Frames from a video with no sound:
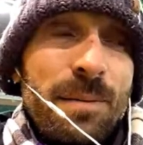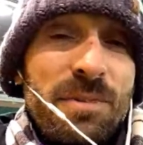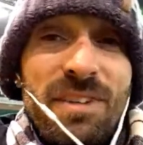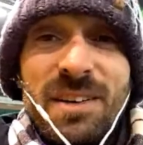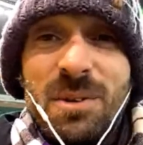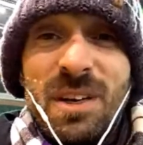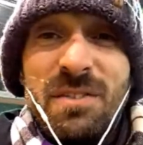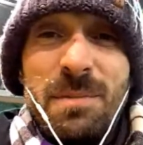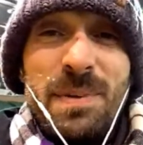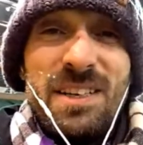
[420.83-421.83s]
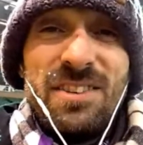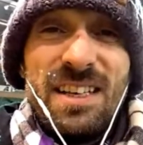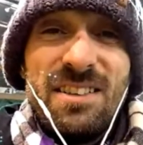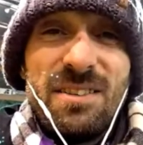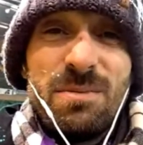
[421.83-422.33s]
afraid all over the pitch,
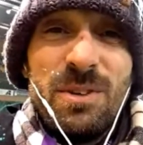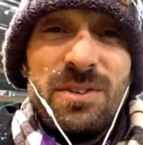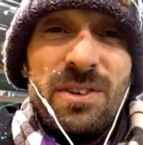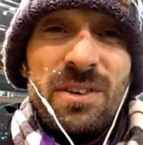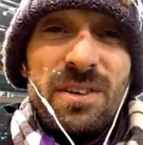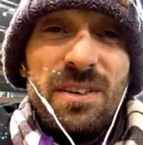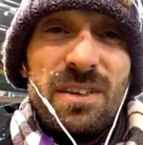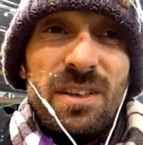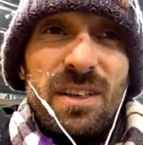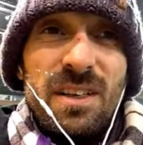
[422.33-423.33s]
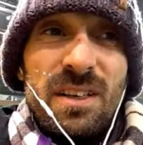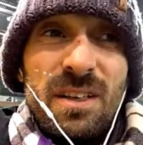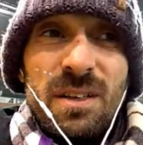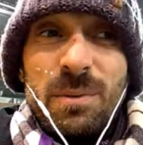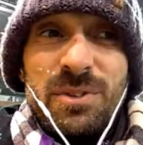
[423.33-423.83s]
that just was not
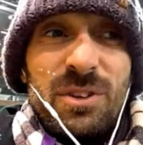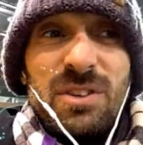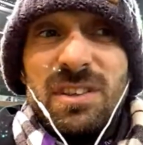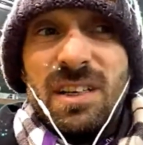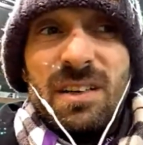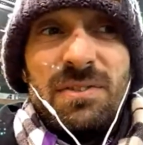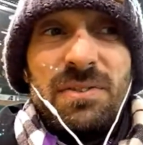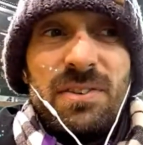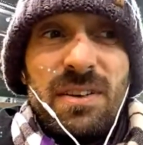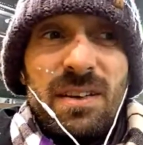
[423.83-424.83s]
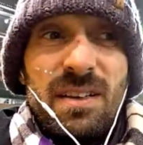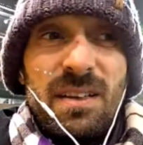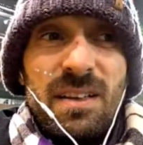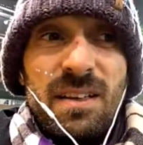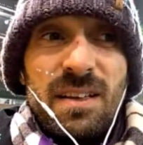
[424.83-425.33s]
good enough.
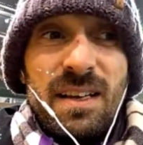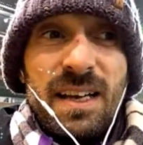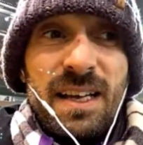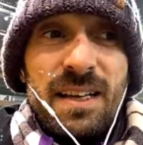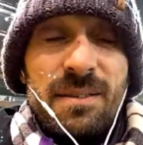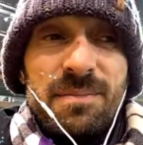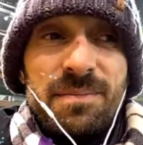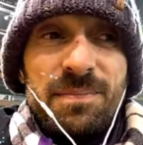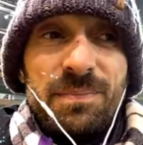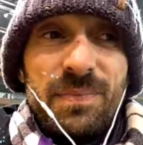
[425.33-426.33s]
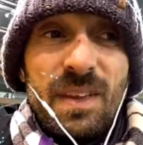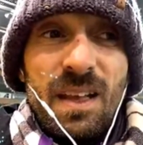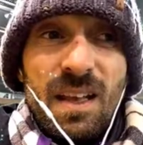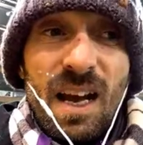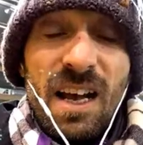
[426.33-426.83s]

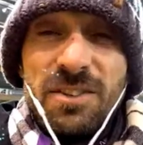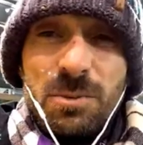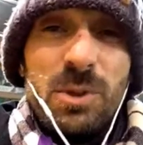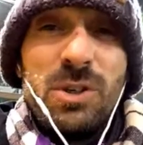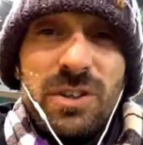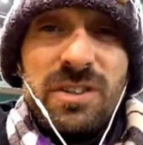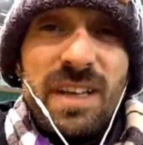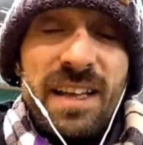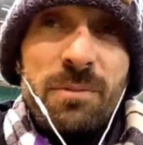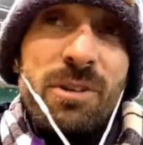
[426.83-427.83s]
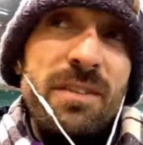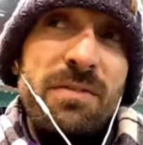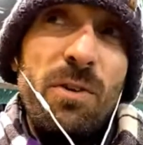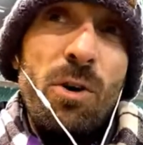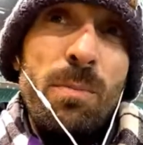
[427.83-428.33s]
Arsenal were good and were in
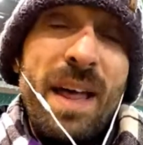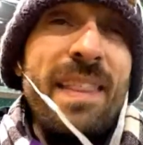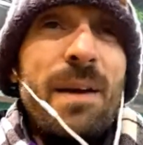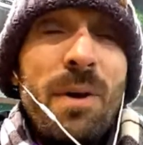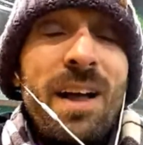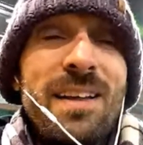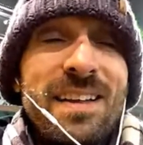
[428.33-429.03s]
form, and they were,